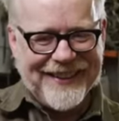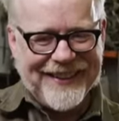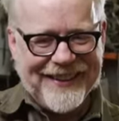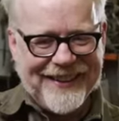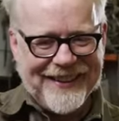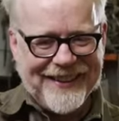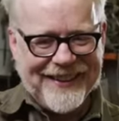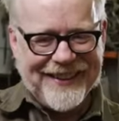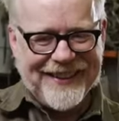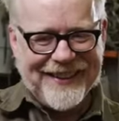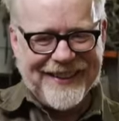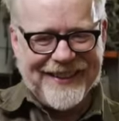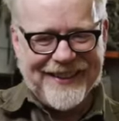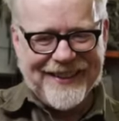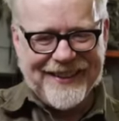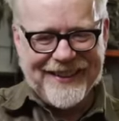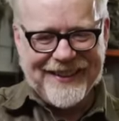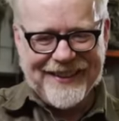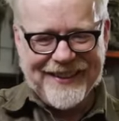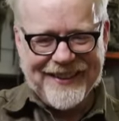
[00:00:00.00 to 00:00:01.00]

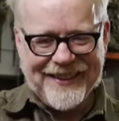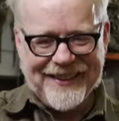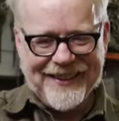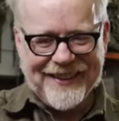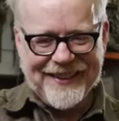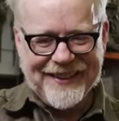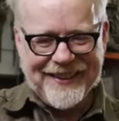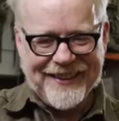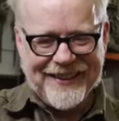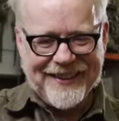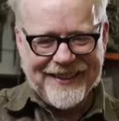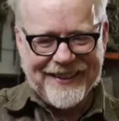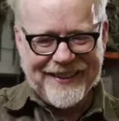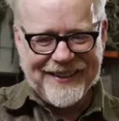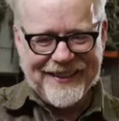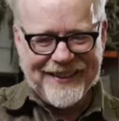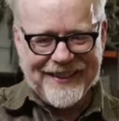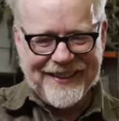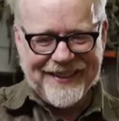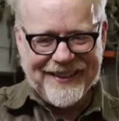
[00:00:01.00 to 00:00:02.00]

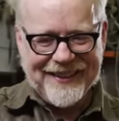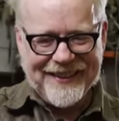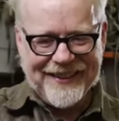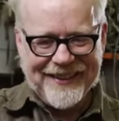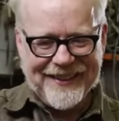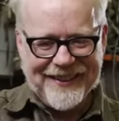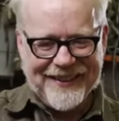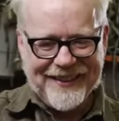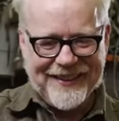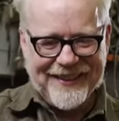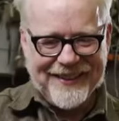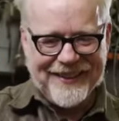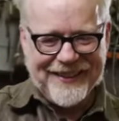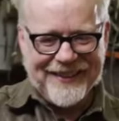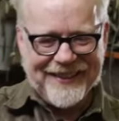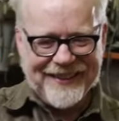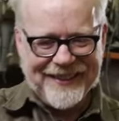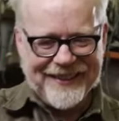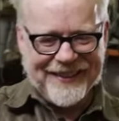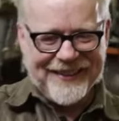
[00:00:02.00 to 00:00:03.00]

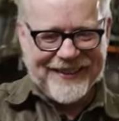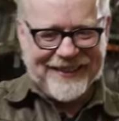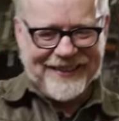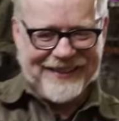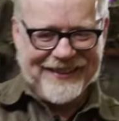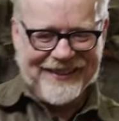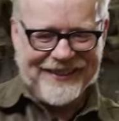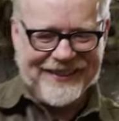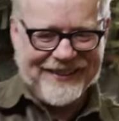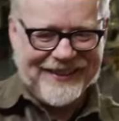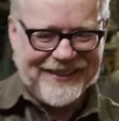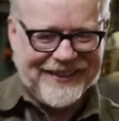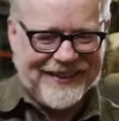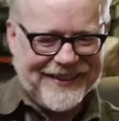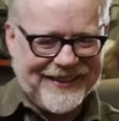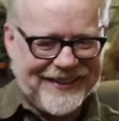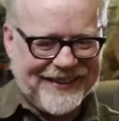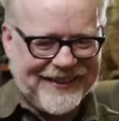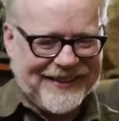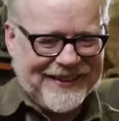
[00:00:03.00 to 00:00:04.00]

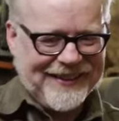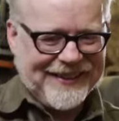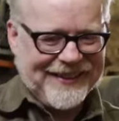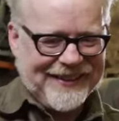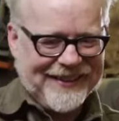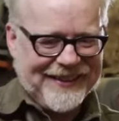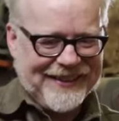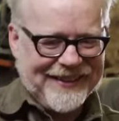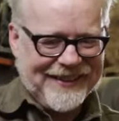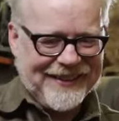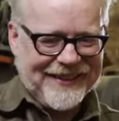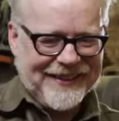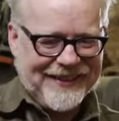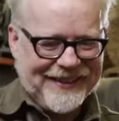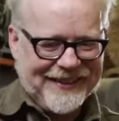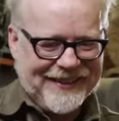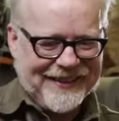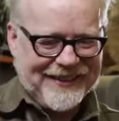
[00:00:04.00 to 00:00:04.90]
This person isn't speaking.